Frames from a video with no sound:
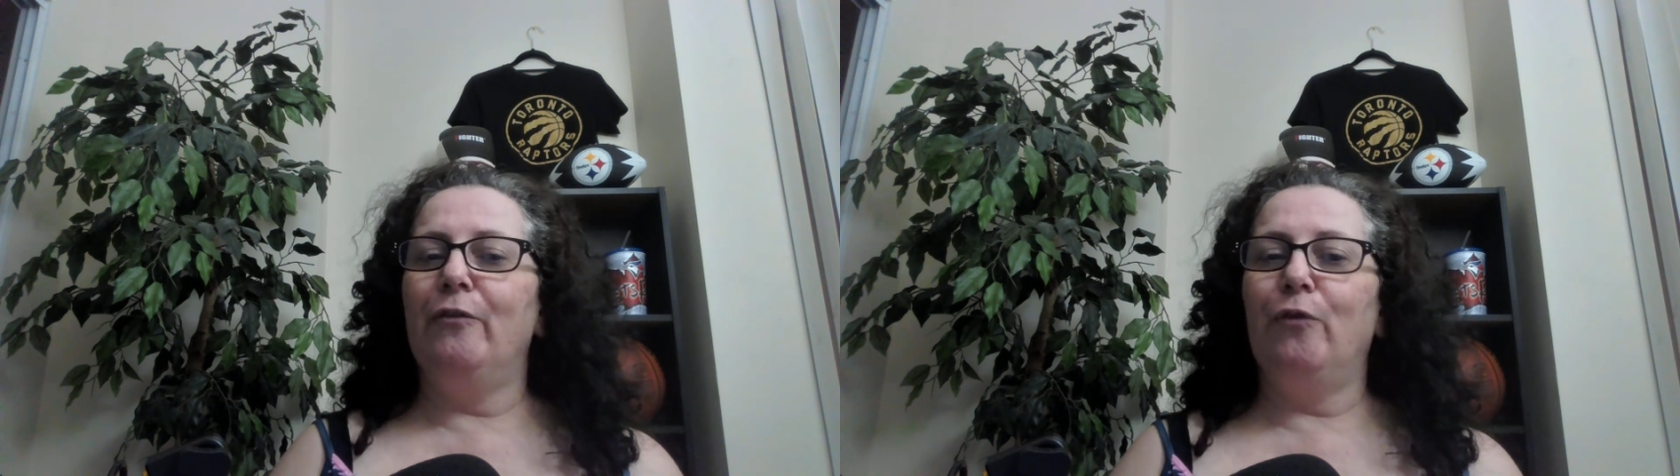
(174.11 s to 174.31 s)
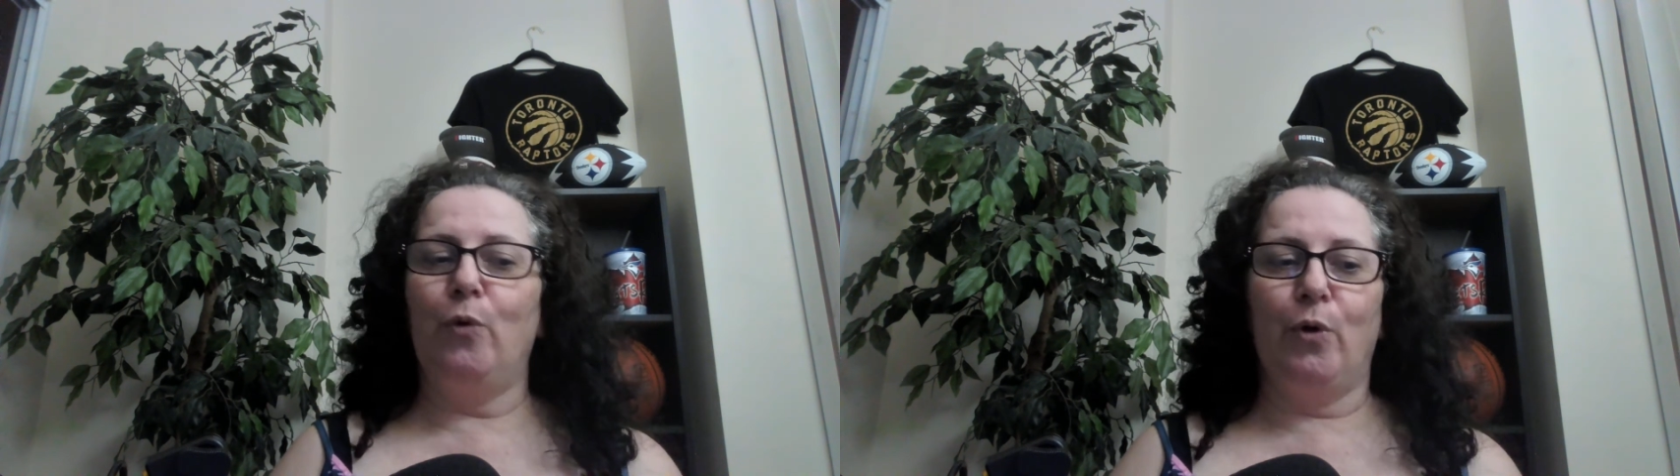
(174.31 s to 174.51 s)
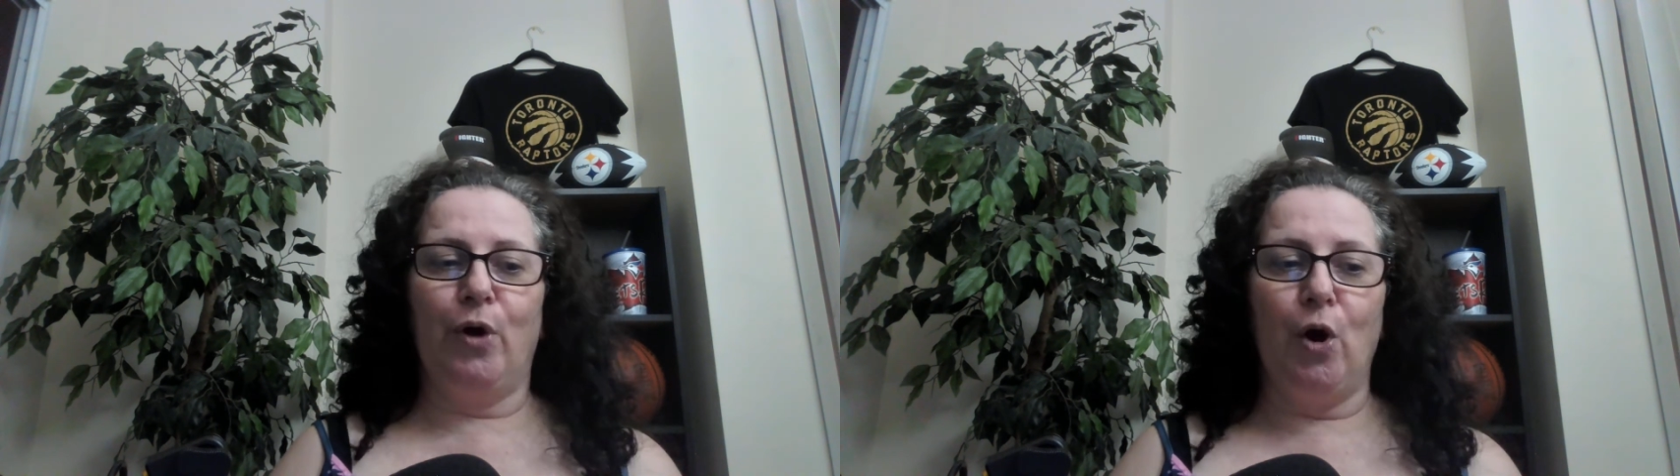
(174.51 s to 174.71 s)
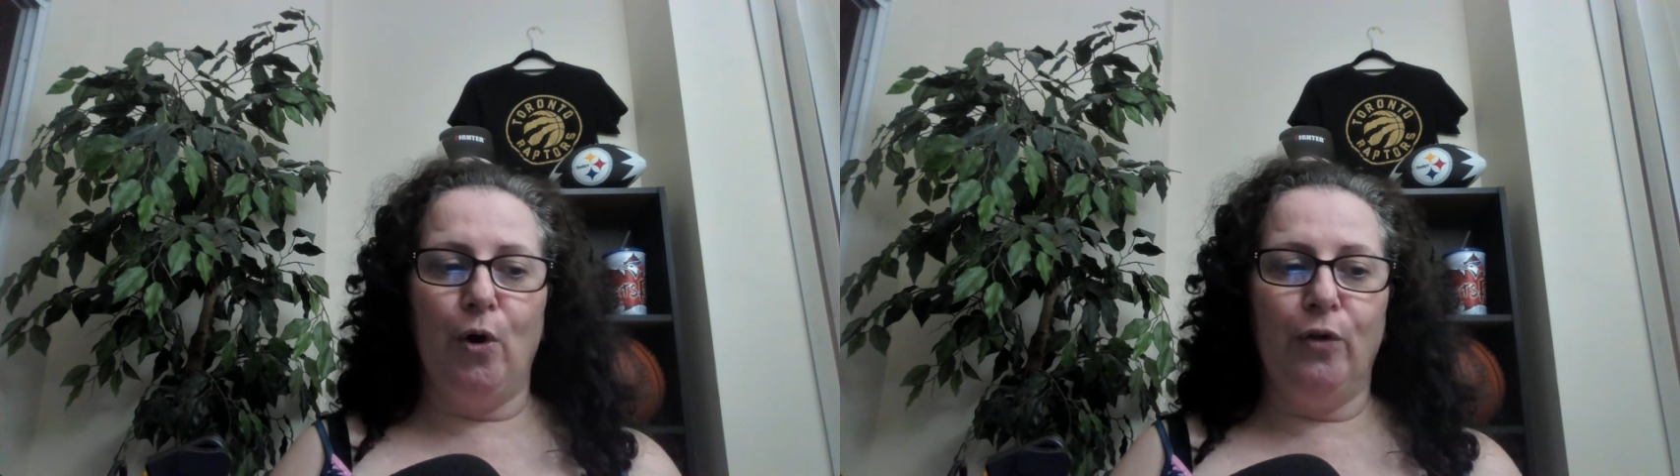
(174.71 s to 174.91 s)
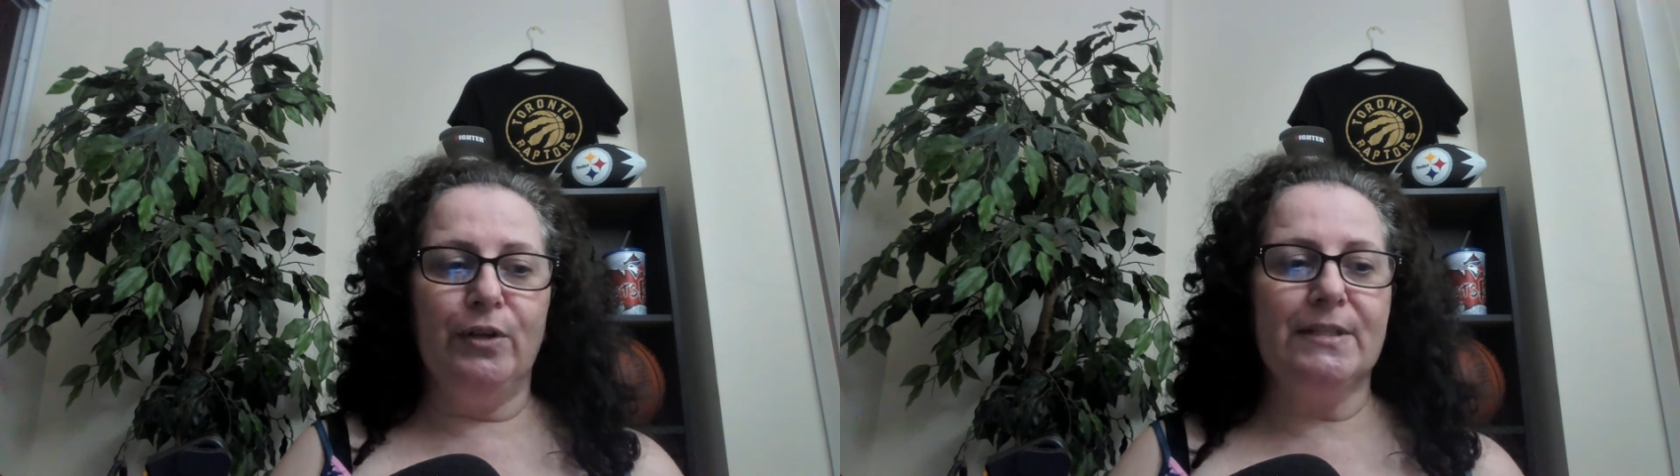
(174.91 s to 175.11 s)
for
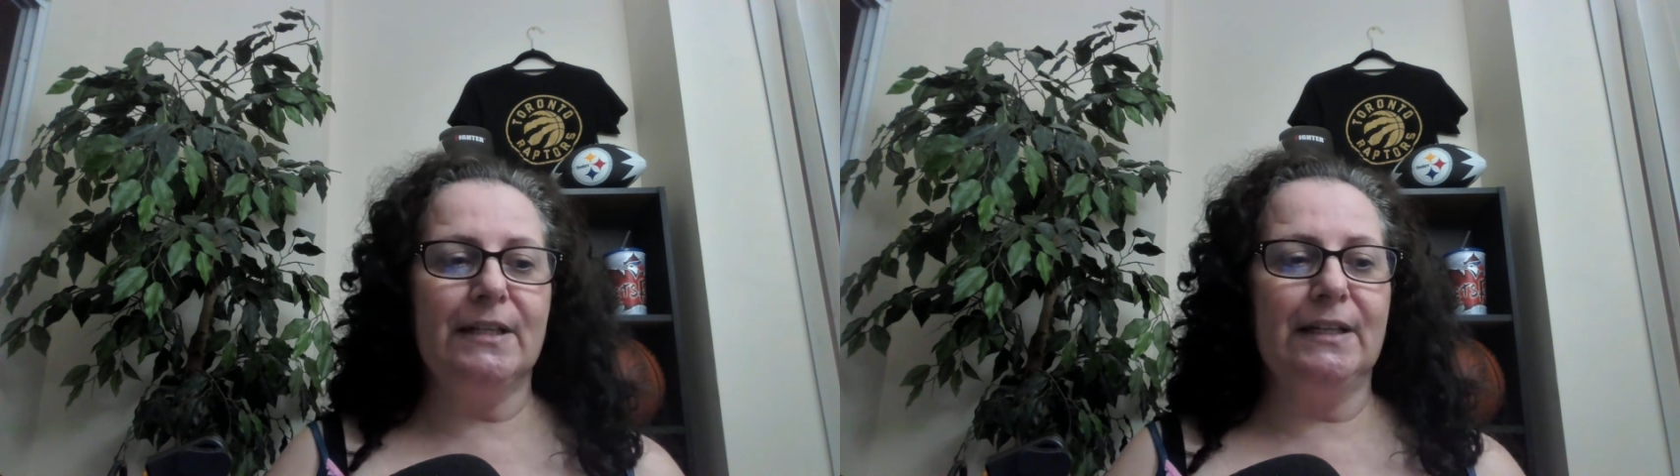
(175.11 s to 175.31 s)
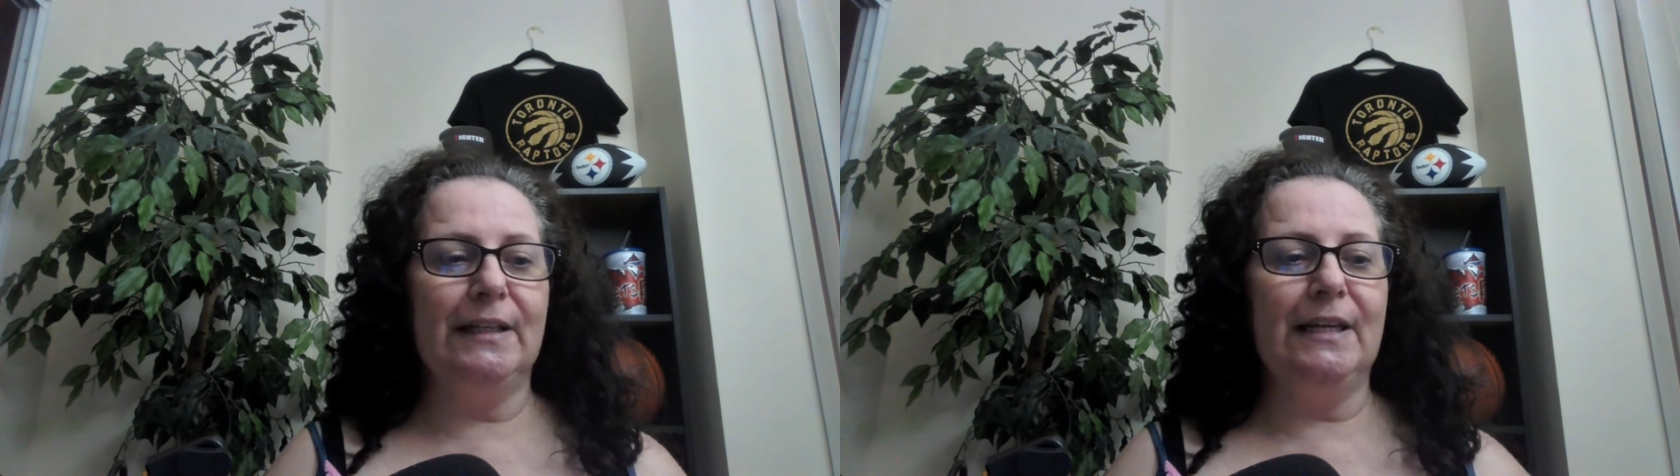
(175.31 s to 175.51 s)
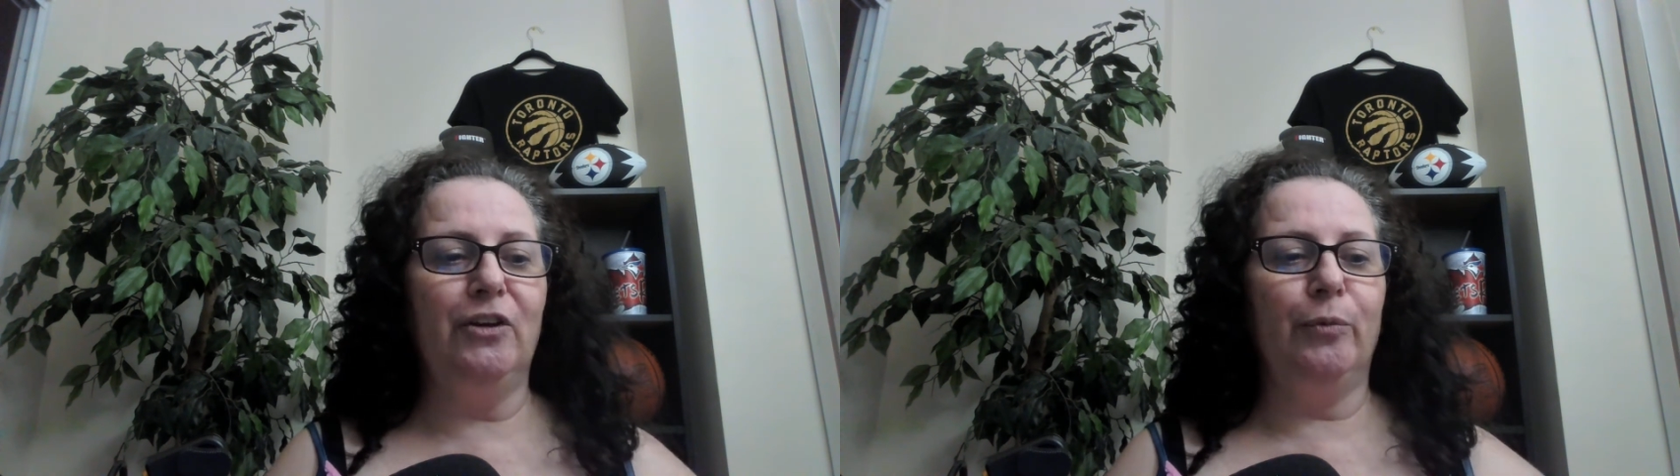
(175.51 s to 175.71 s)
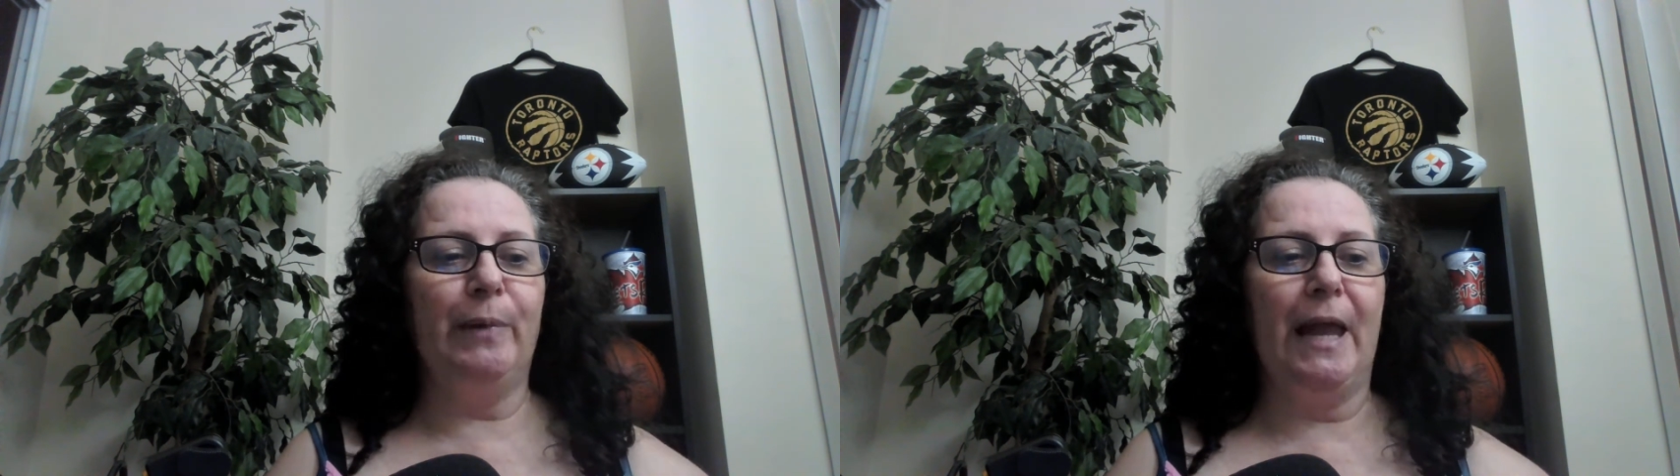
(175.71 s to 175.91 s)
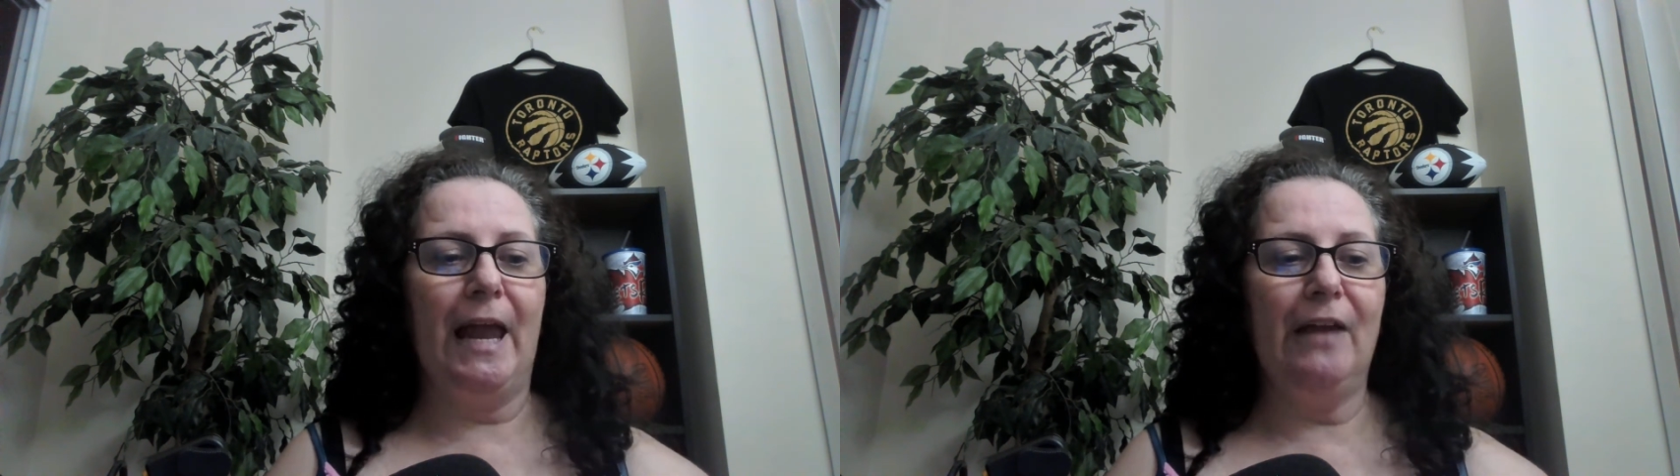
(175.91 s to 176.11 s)
all this illegal
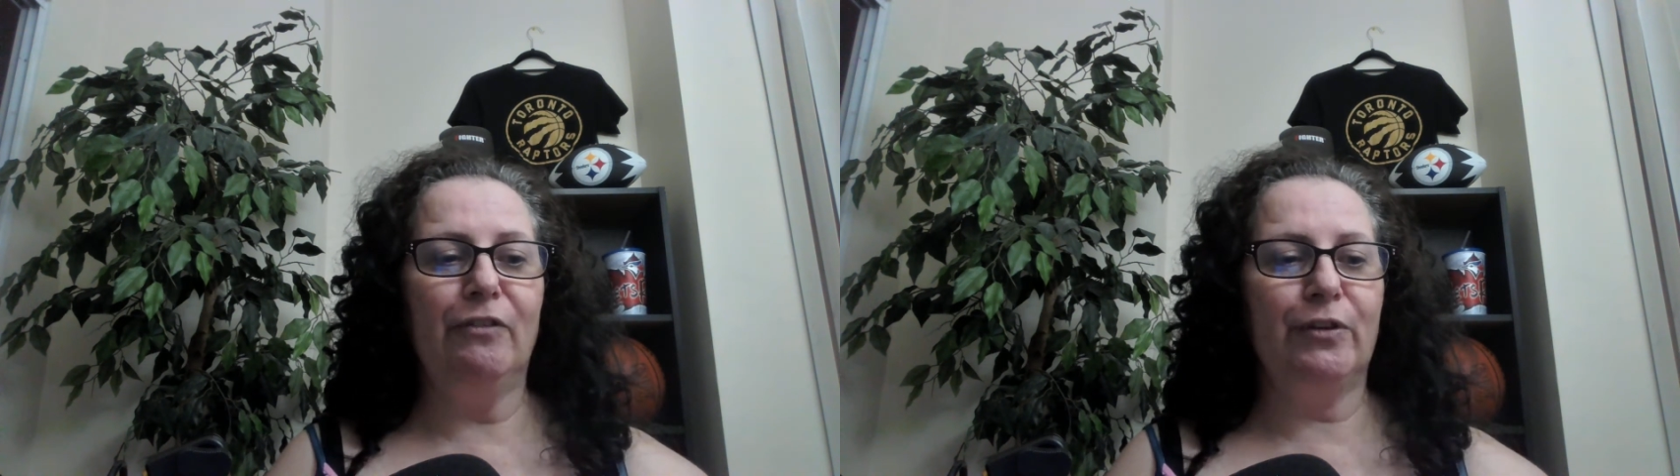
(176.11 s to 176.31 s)
behavior